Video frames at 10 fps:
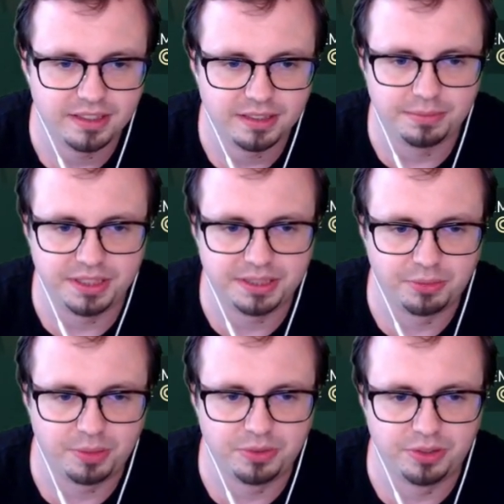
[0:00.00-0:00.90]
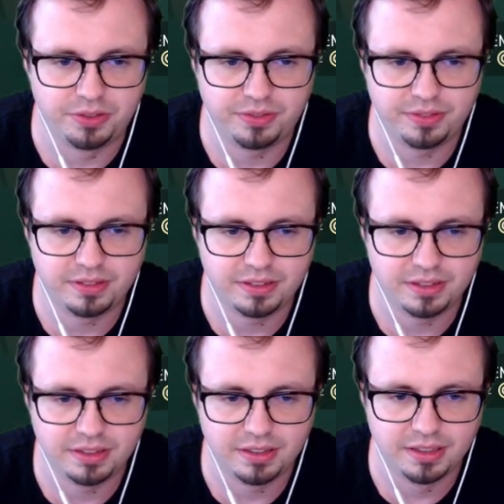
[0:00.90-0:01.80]
Pretty smart move.
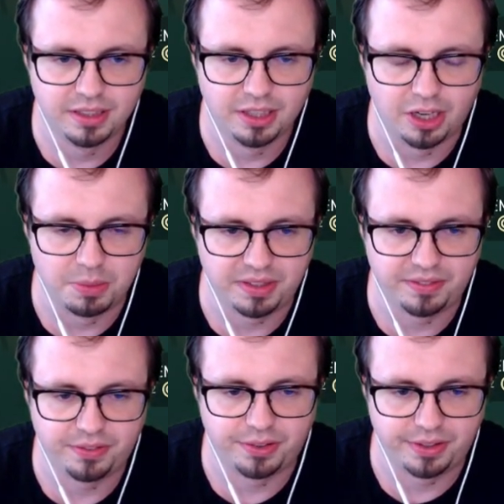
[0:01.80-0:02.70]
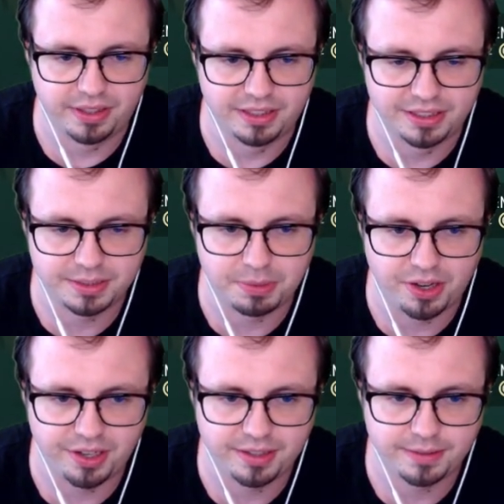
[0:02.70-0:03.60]
Hoping for a
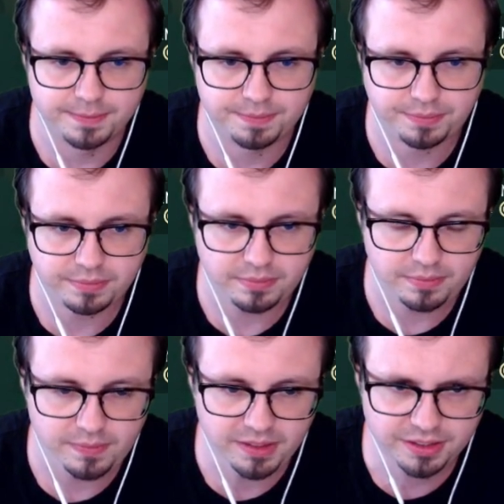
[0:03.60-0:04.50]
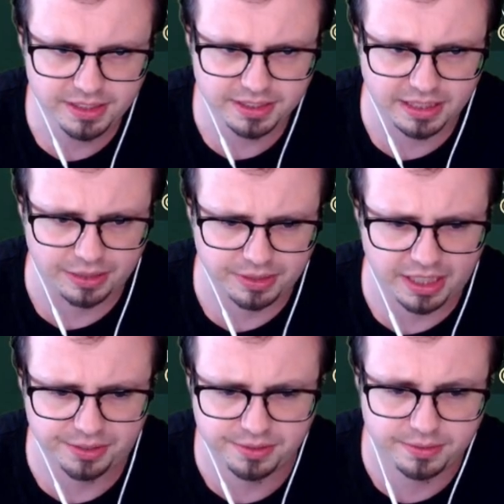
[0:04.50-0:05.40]
spawn. So this is a
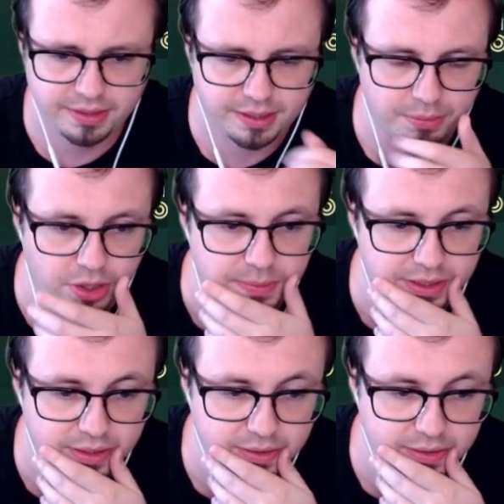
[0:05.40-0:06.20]
countdown at the moment.